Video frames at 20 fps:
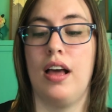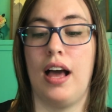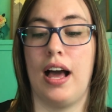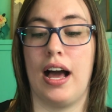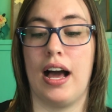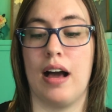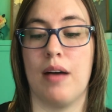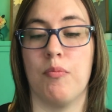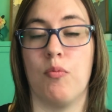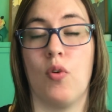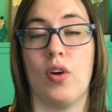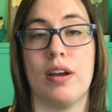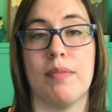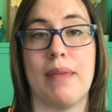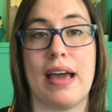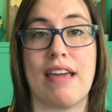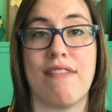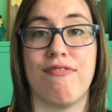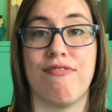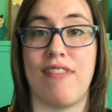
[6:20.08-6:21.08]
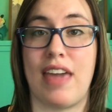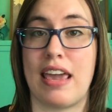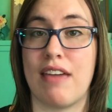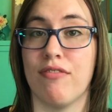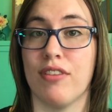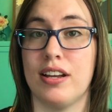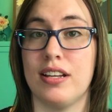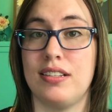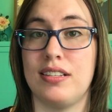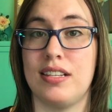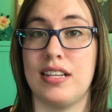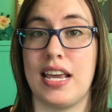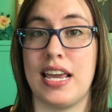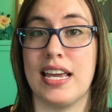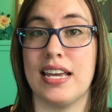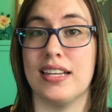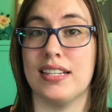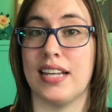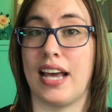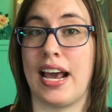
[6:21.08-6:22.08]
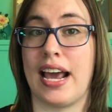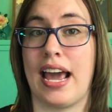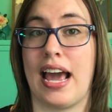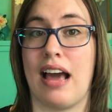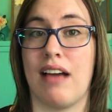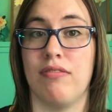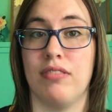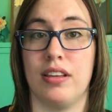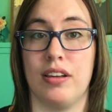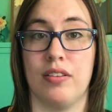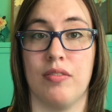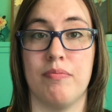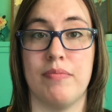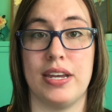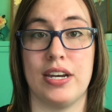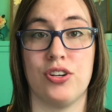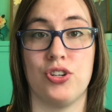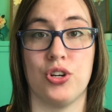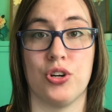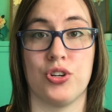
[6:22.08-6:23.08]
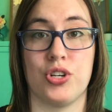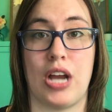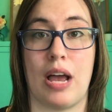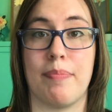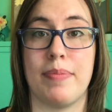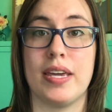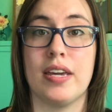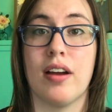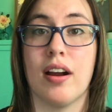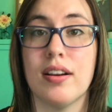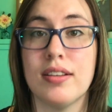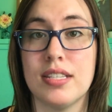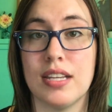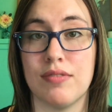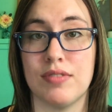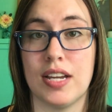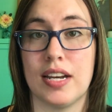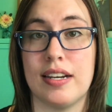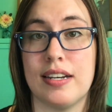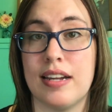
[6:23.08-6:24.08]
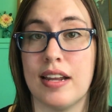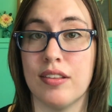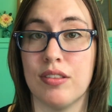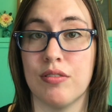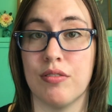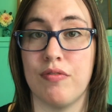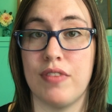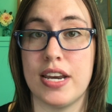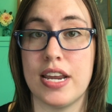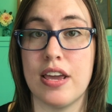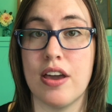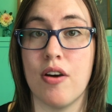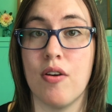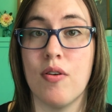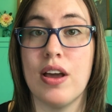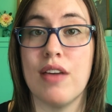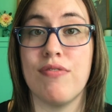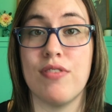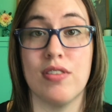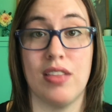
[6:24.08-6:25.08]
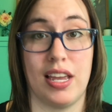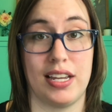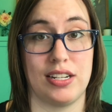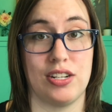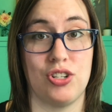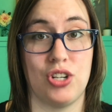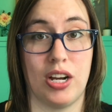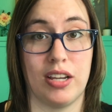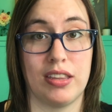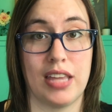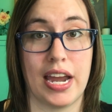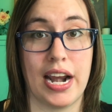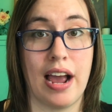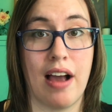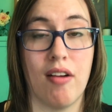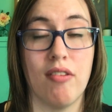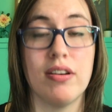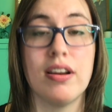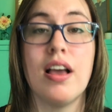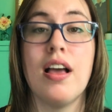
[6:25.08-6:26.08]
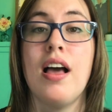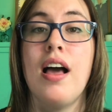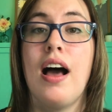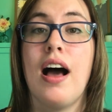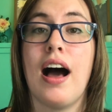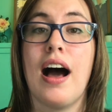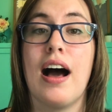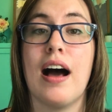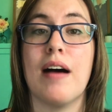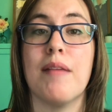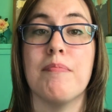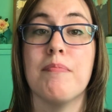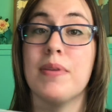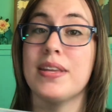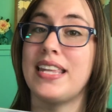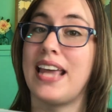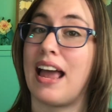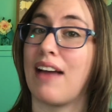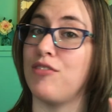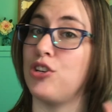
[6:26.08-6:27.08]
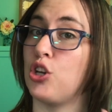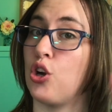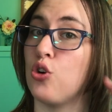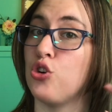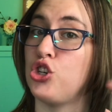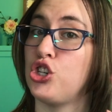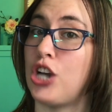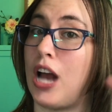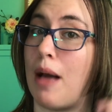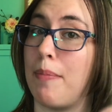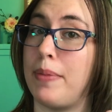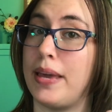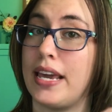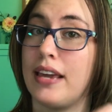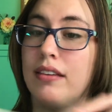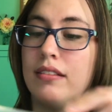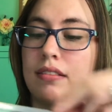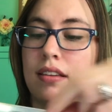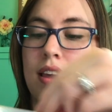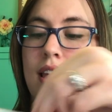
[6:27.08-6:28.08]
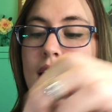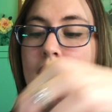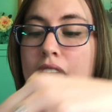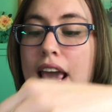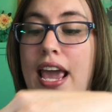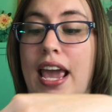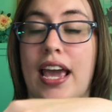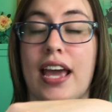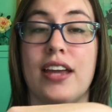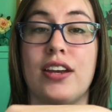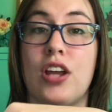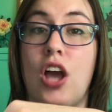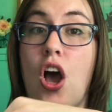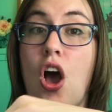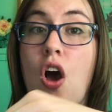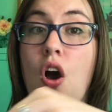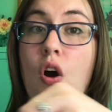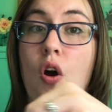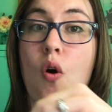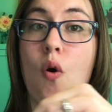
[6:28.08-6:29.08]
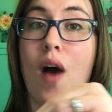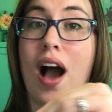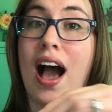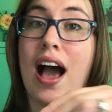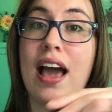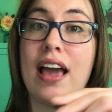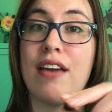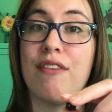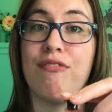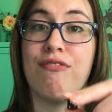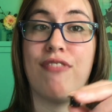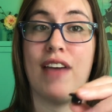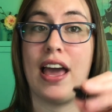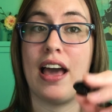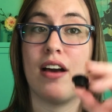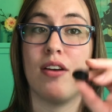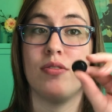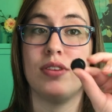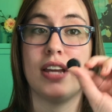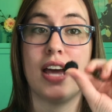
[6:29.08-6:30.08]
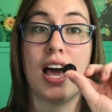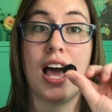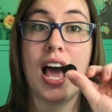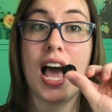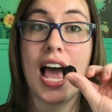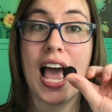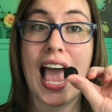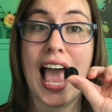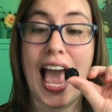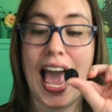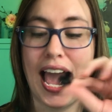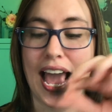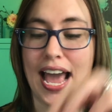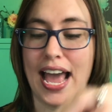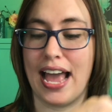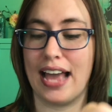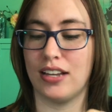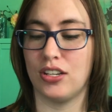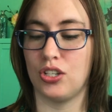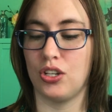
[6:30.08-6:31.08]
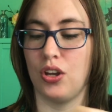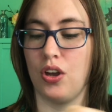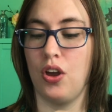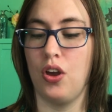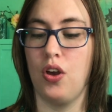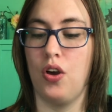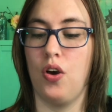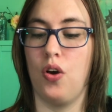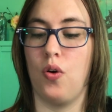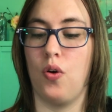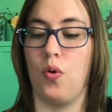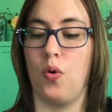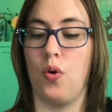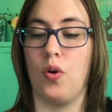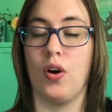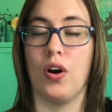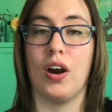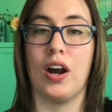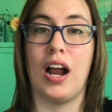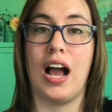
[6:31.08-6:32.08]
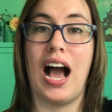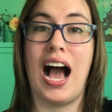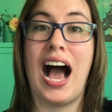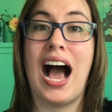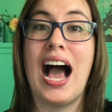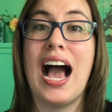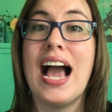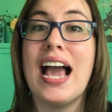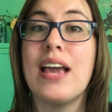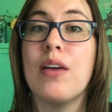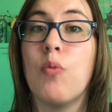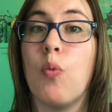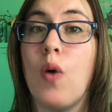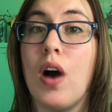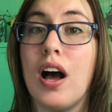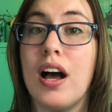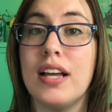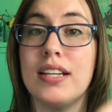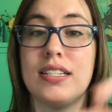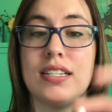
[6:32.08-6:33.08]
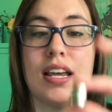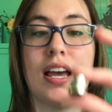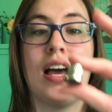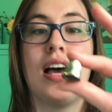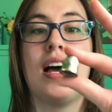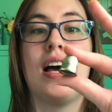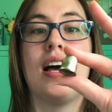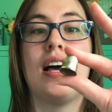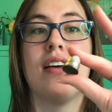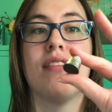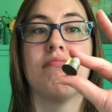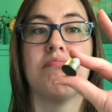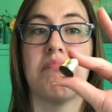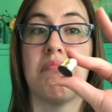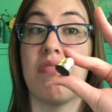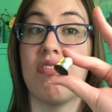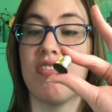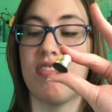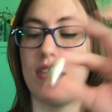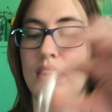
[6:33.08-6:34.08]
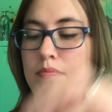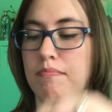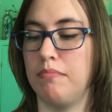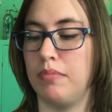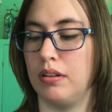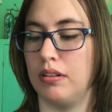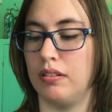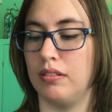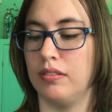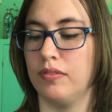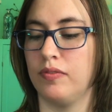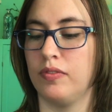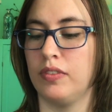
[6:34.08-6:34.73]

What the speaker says: One of my favorites is I have little miniature shopping carts. I've done another video if you'd like to check that out. But they have to go shopping and, oh, I found a hat, or I want a thimble.